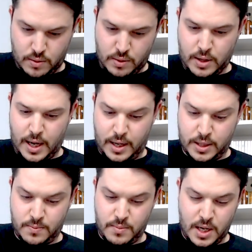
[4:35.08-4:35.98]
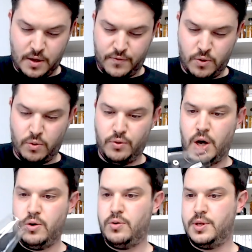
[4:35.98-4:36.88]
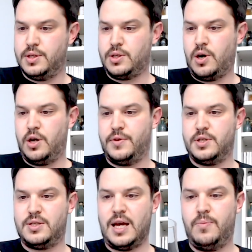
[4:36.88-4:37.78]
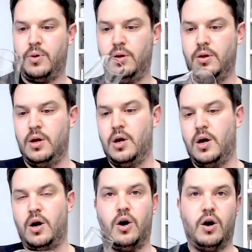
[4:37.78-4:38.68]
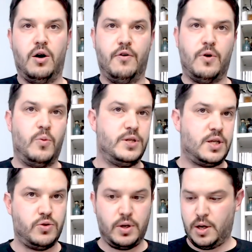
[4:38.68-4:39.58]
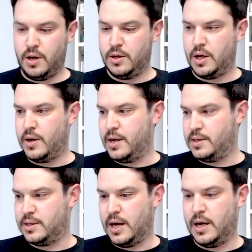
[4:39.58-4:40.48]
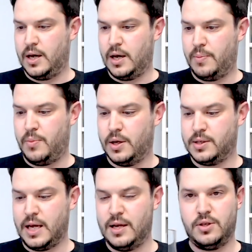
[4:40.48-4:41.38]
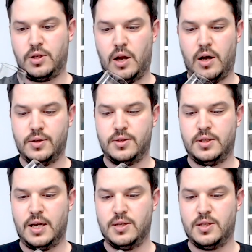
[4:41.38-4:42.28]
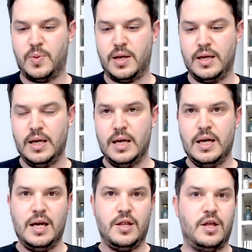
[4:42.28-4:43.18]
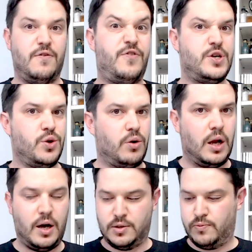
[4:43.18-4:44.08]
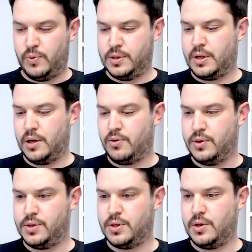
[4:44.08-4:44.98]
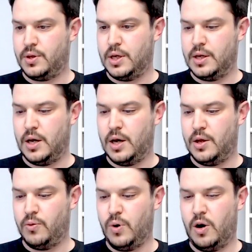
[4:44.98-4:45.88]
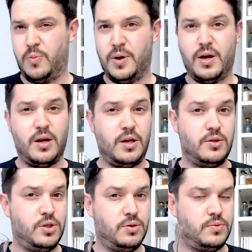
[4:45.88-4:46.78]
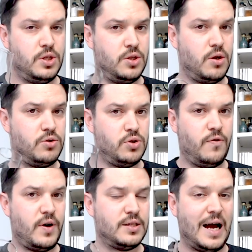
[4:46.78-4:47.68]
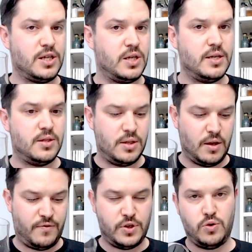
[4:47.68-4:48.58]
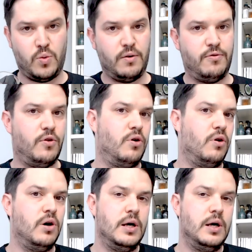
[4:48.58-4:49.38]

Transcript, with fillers: as many of you will know, this is kind of the staple of a whiskey drinker. You know, it's a, a standard glass that tends to be the official glass of whiskey across the uh, the world. But did you know, true fact, it actually isn't the official one for